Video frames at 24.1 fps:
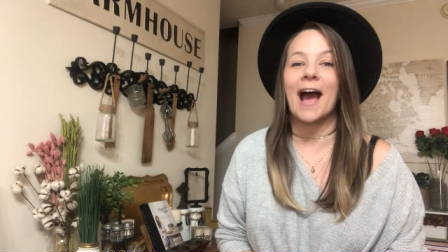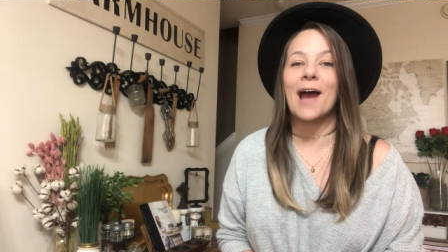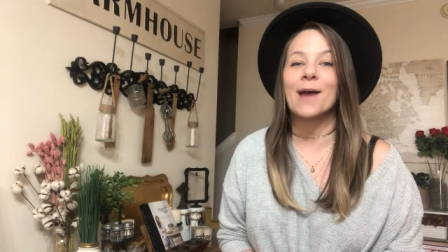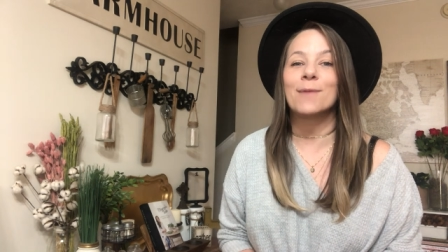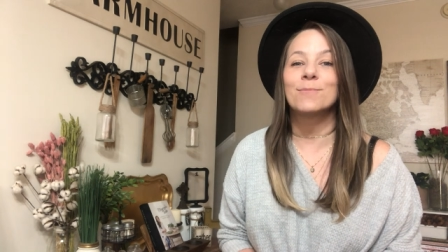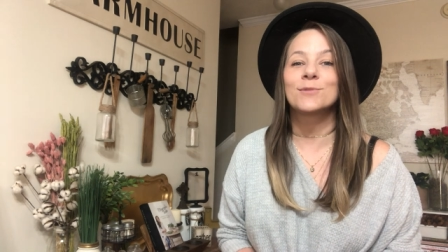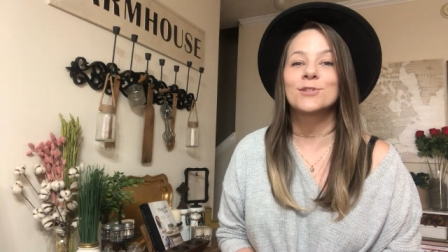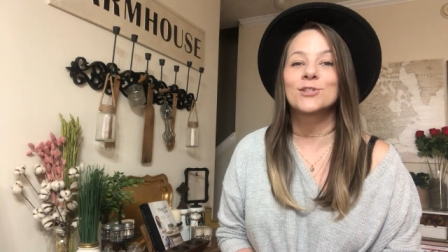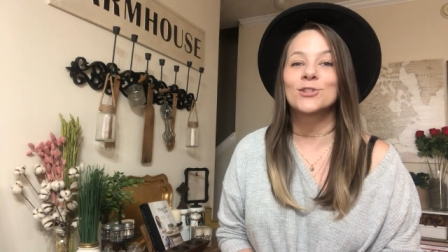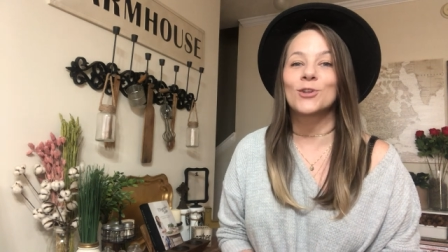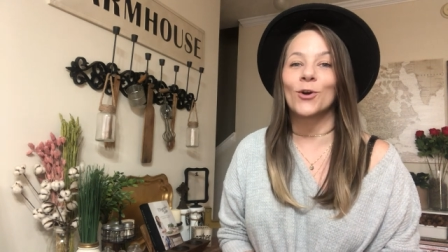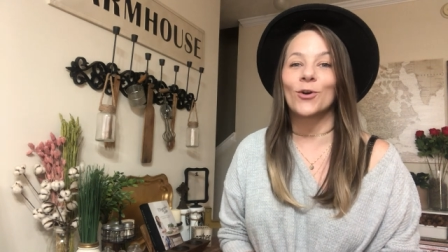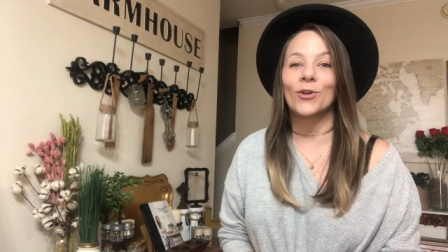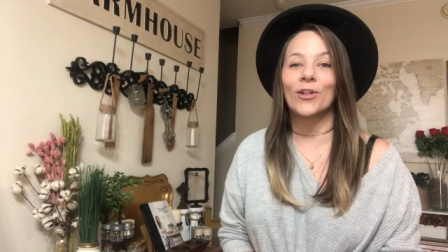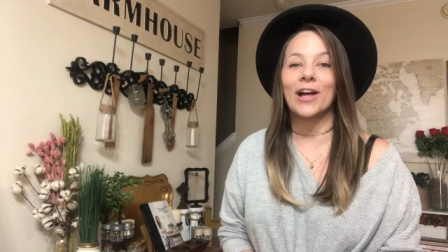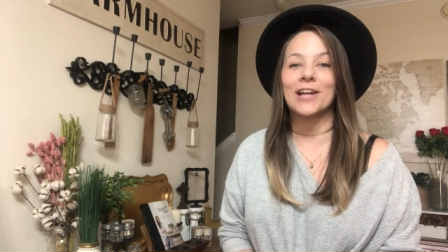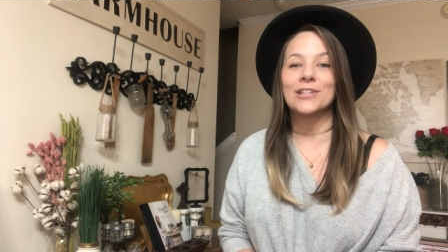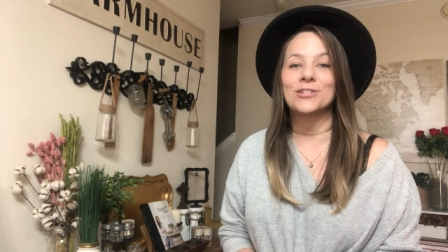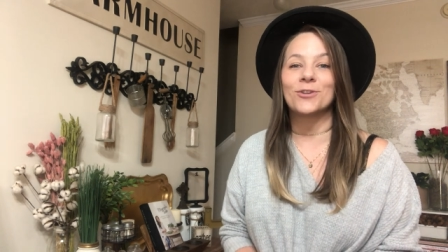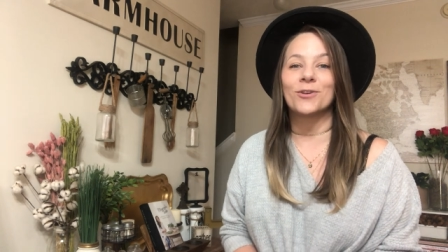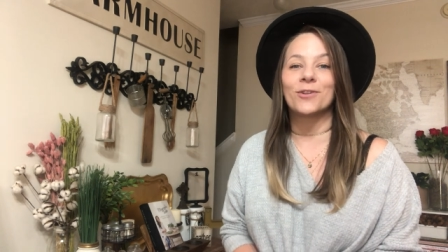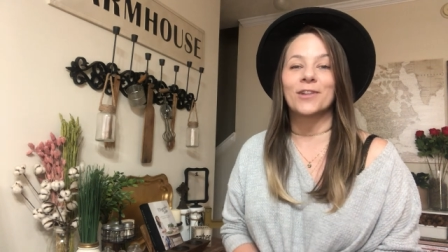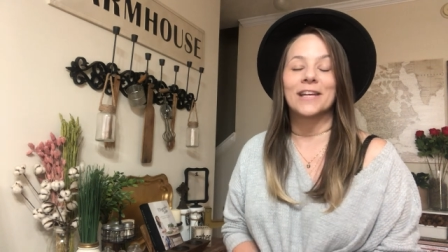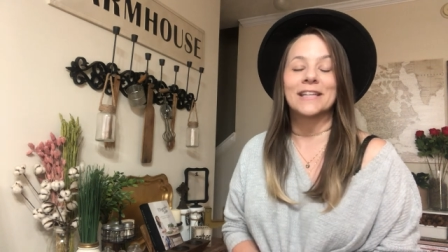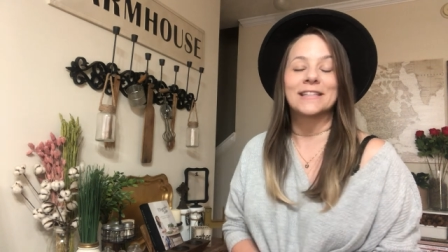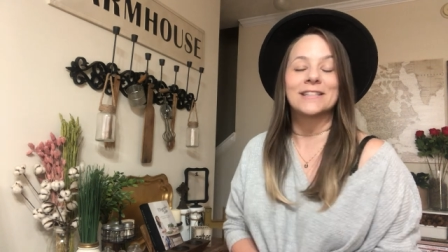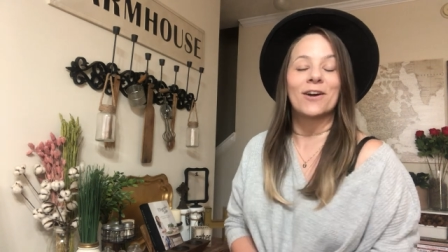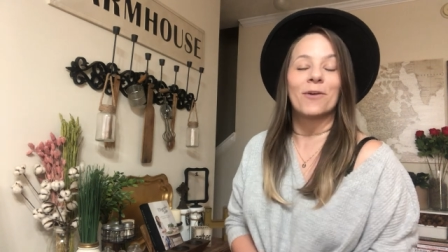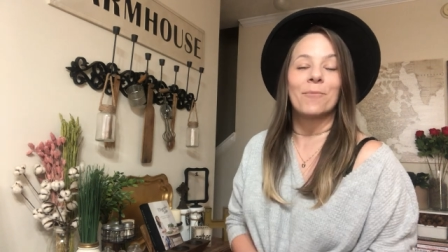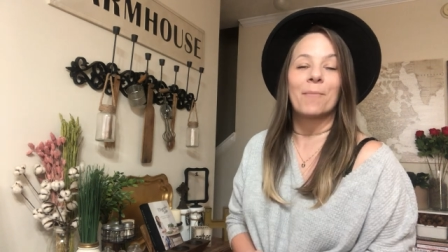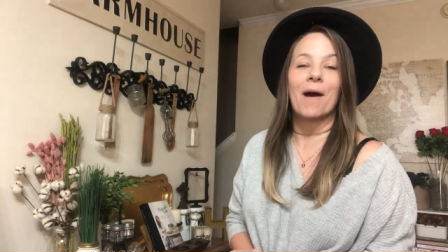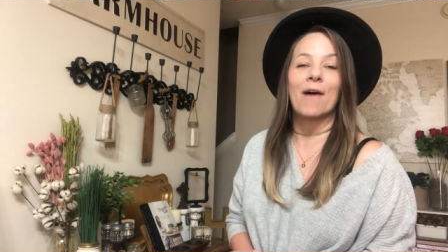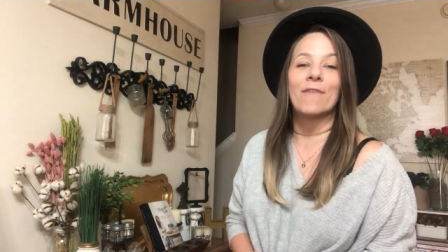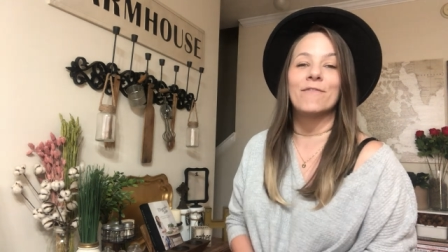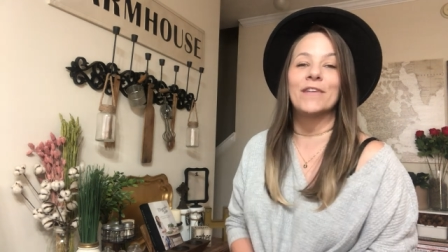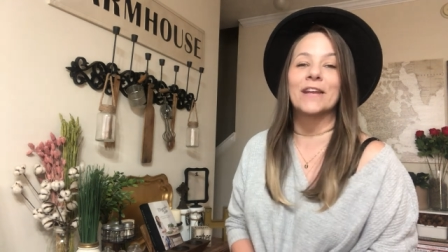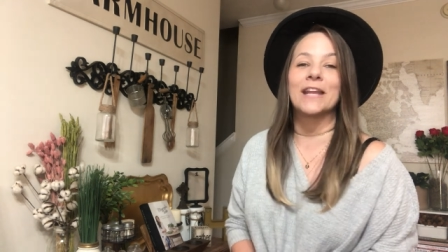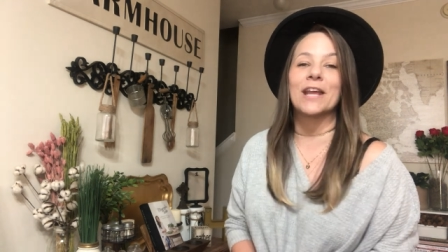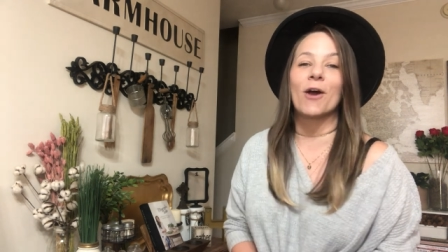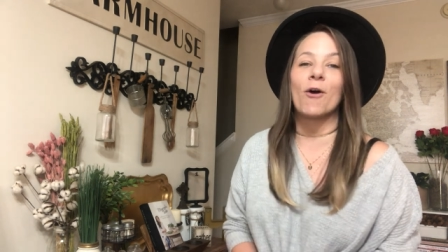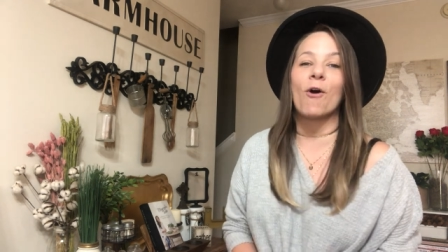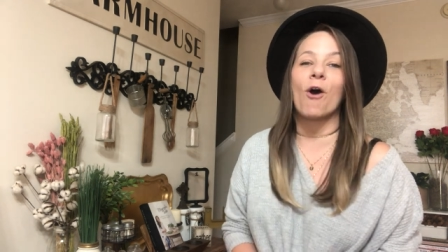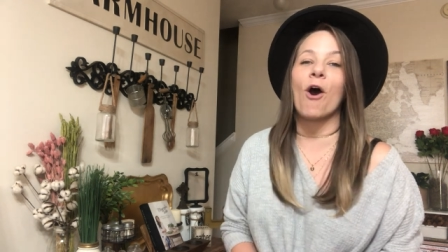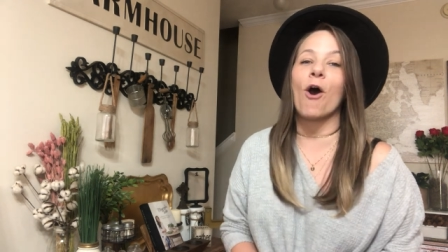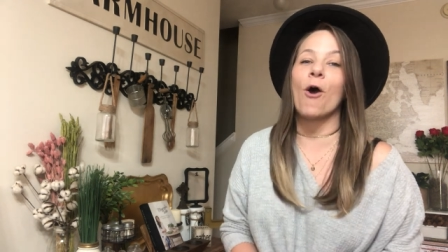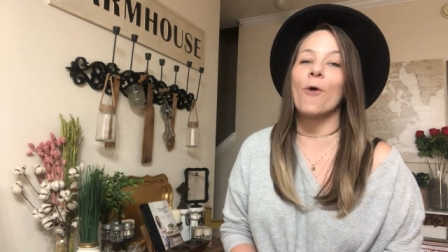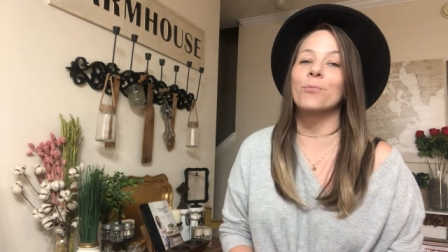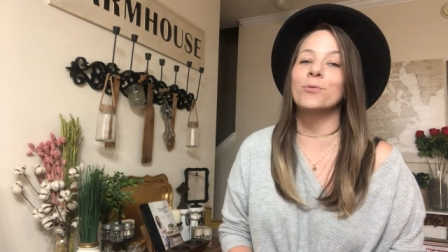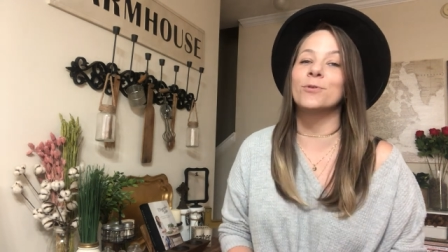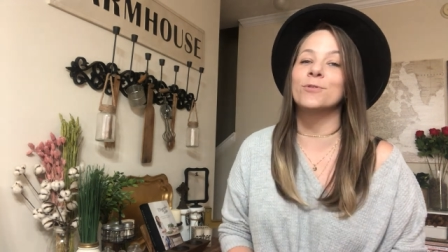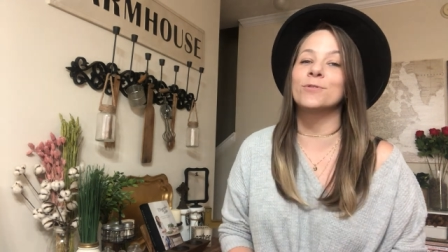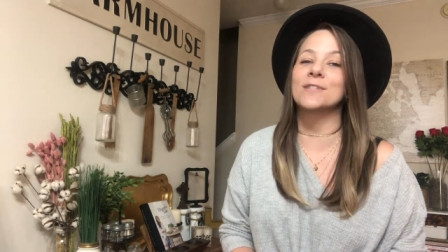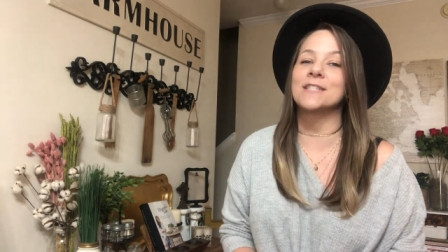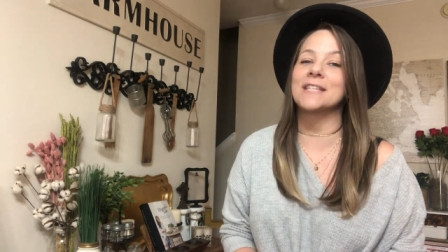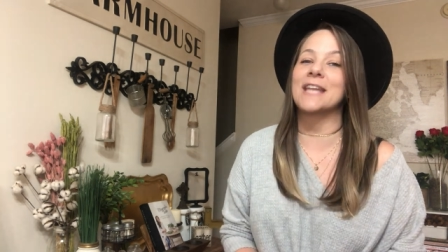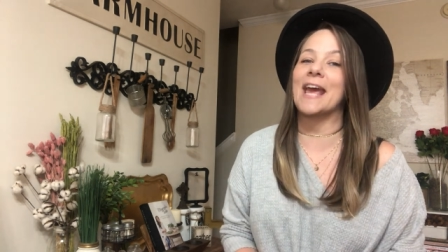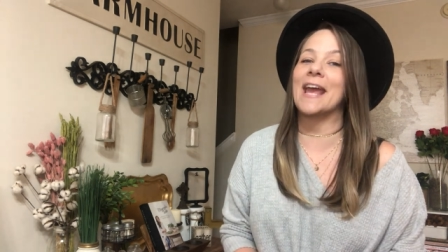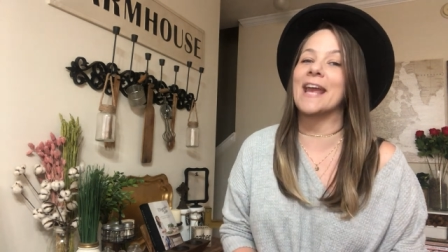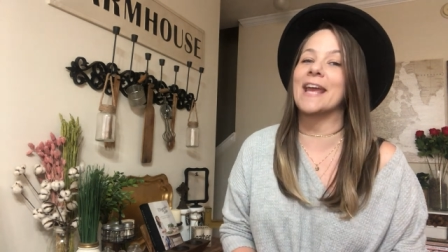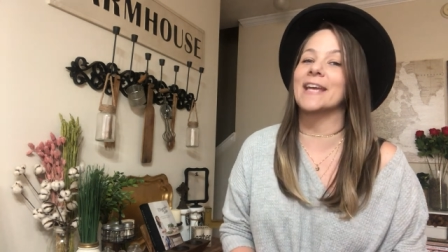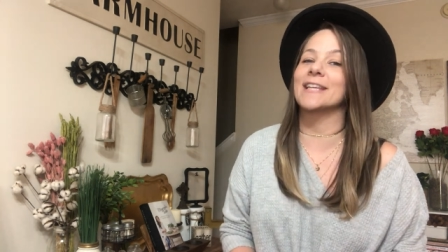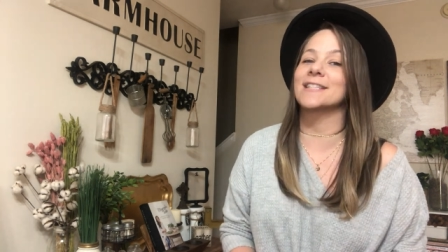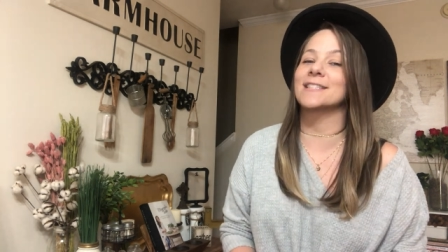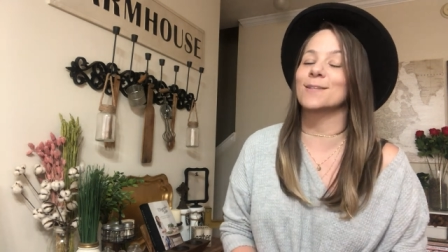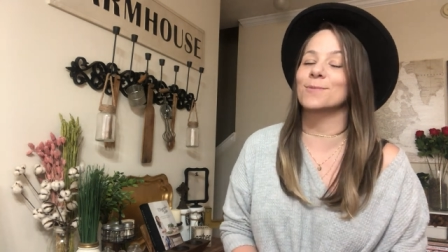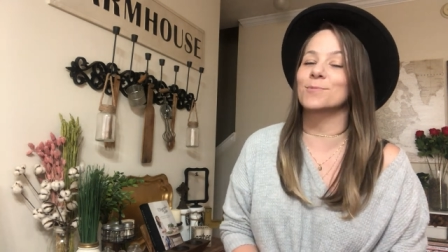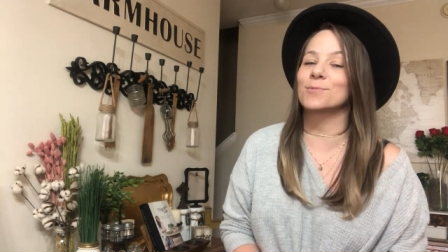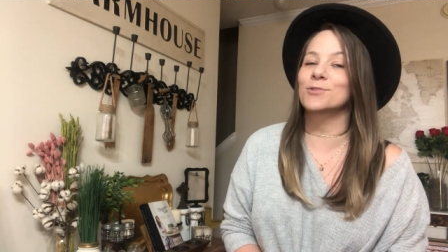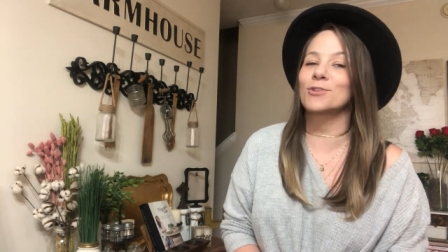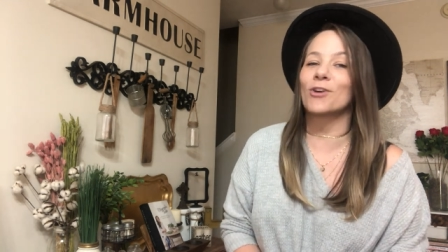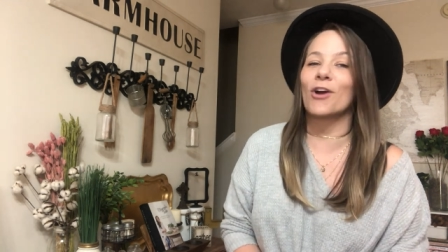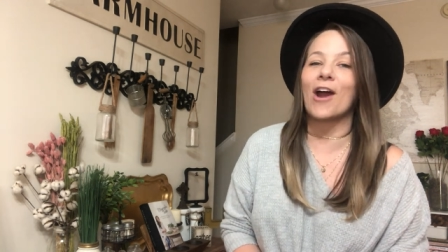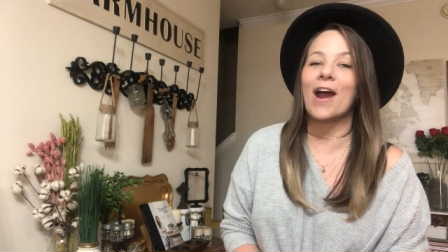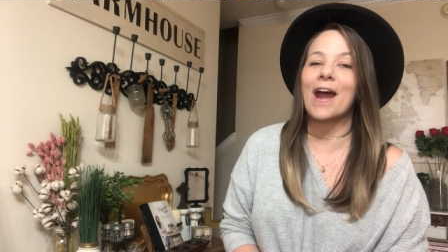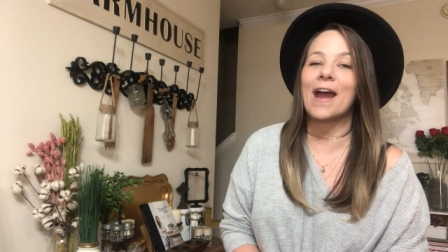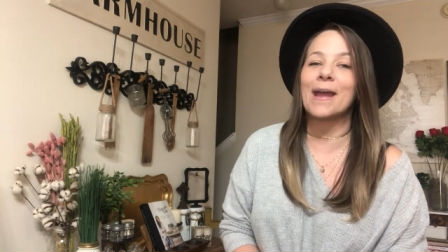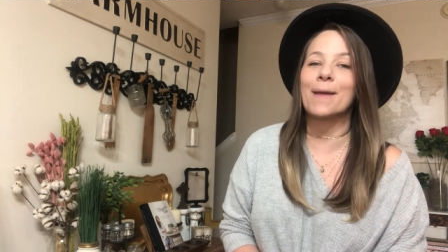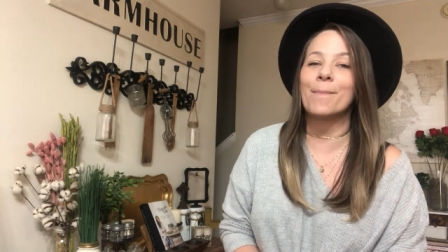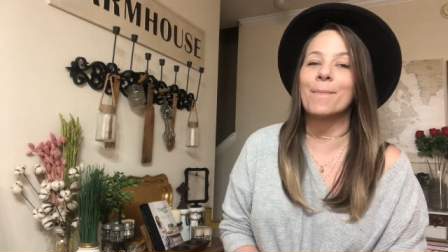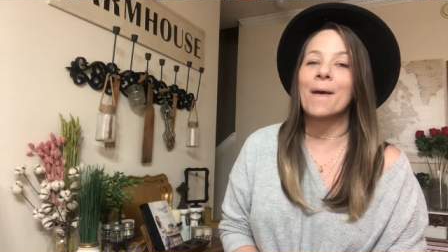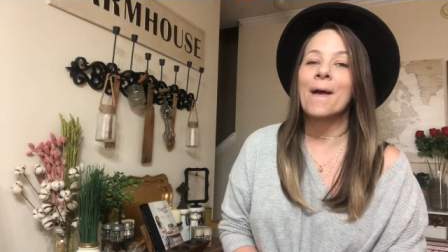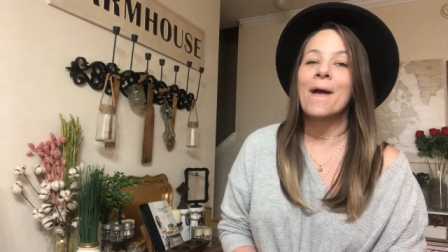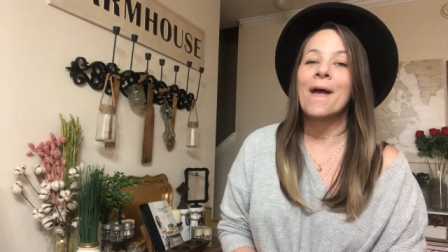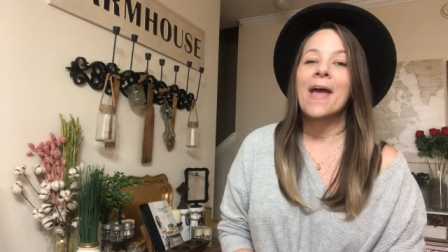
I'm so glad you clicked on my video. I hope you stay and subscribe.